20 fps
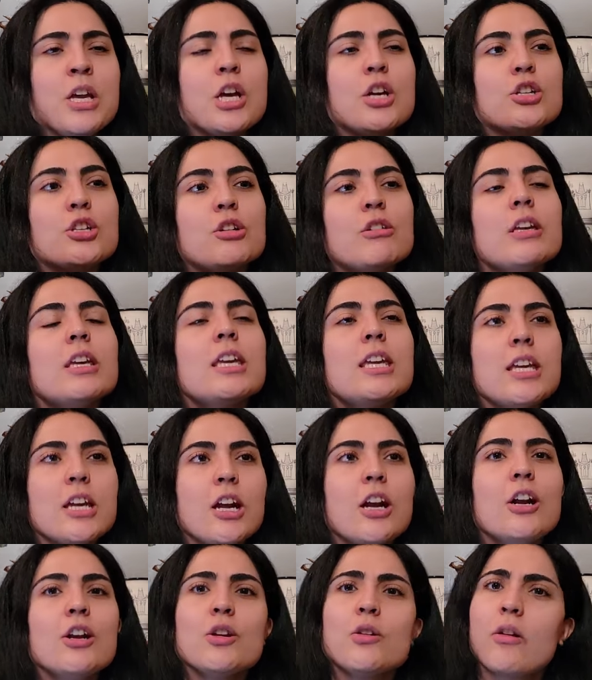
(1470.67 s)
to
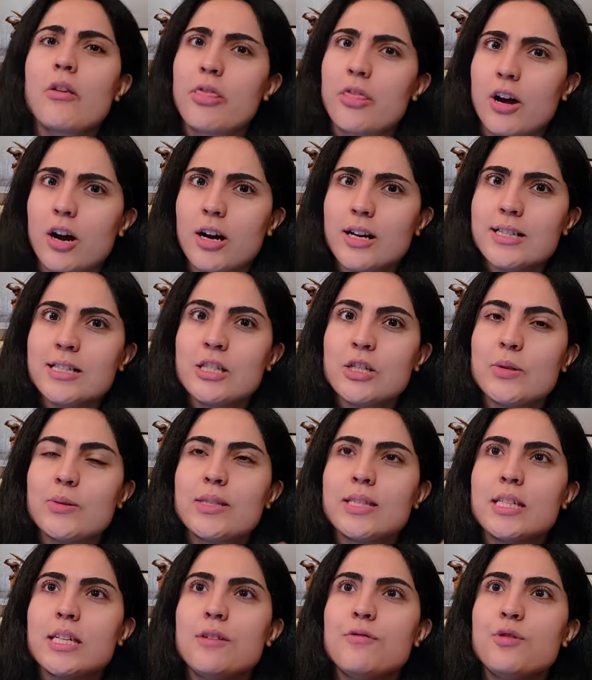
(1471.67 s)
hear your thought, to
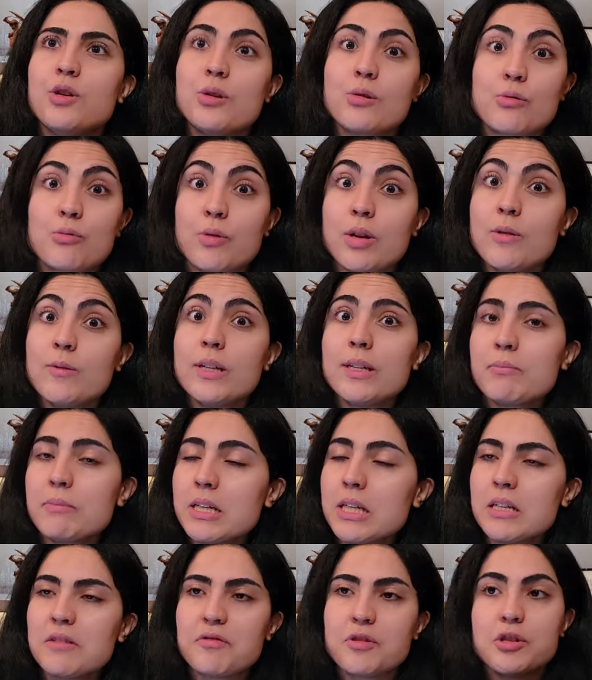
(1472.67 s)
see if you agree with
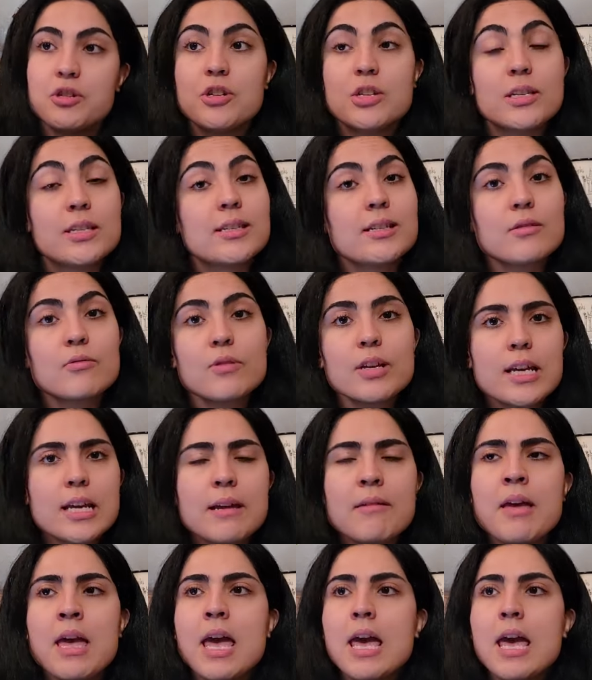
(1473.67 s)
me, if you disagree,